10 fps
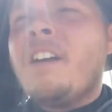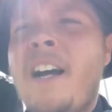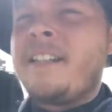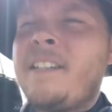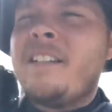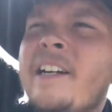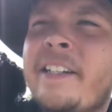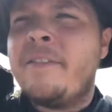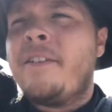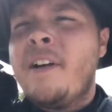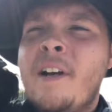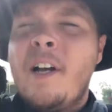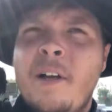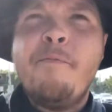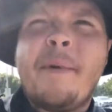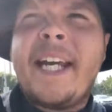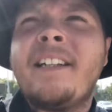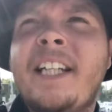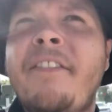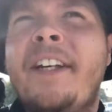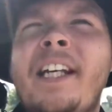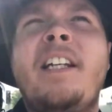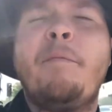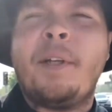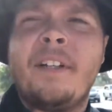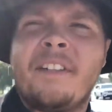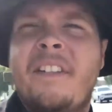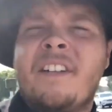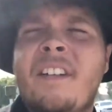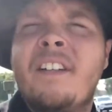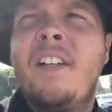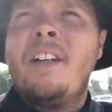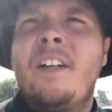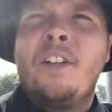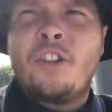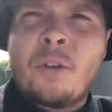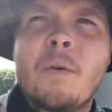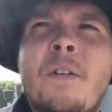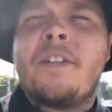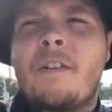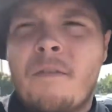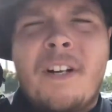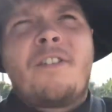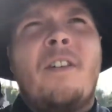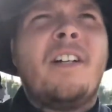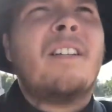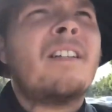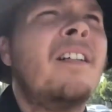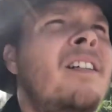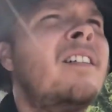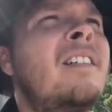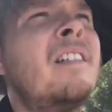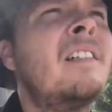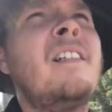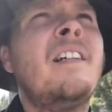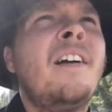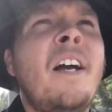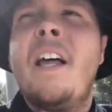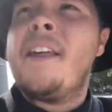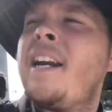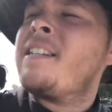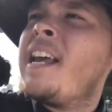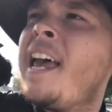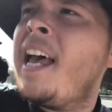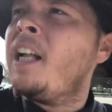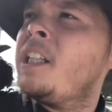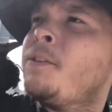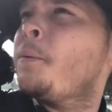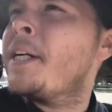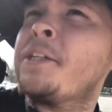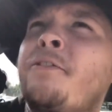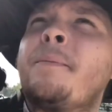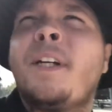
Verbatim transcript: lots and lots of mainly Vietnamese stores and restaurants. And that is a hell of a ways from